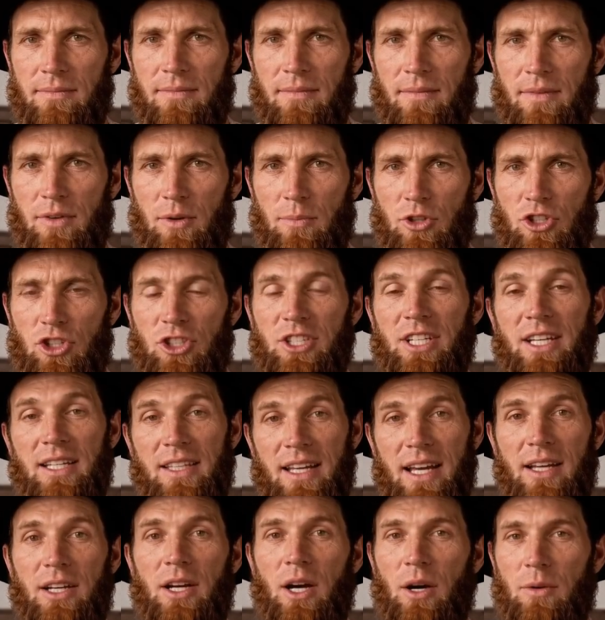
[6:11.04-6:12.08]
The machine
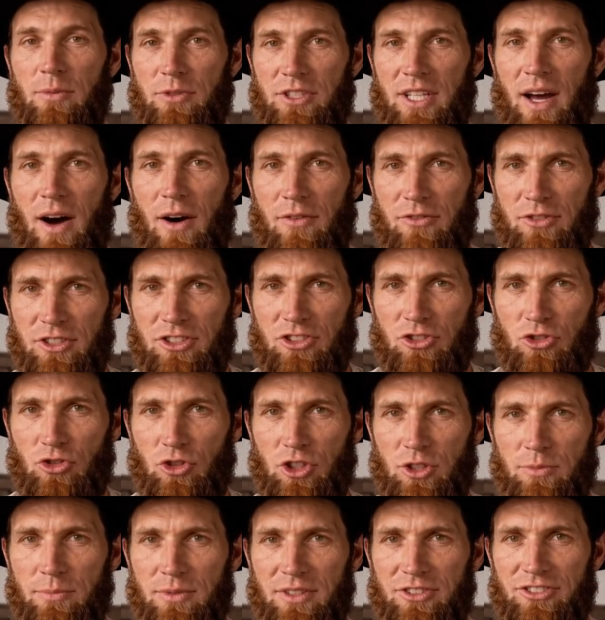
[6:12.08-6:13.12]
that comes out of this
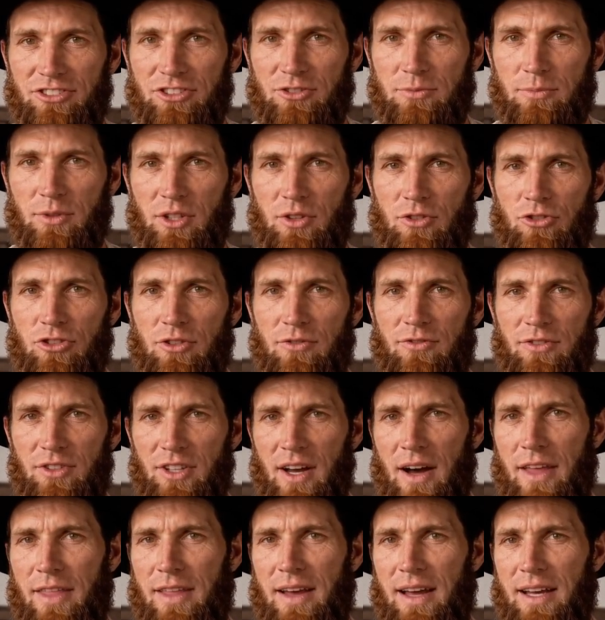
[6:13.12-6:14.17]
treatment smells of
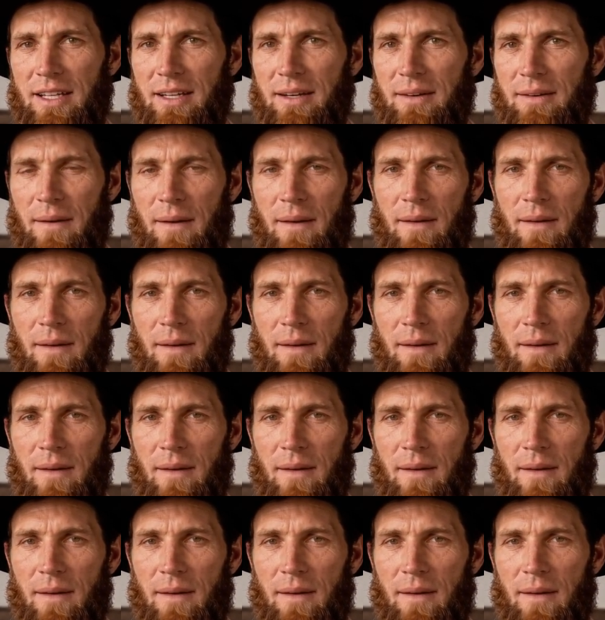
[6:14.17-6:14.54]
nothing,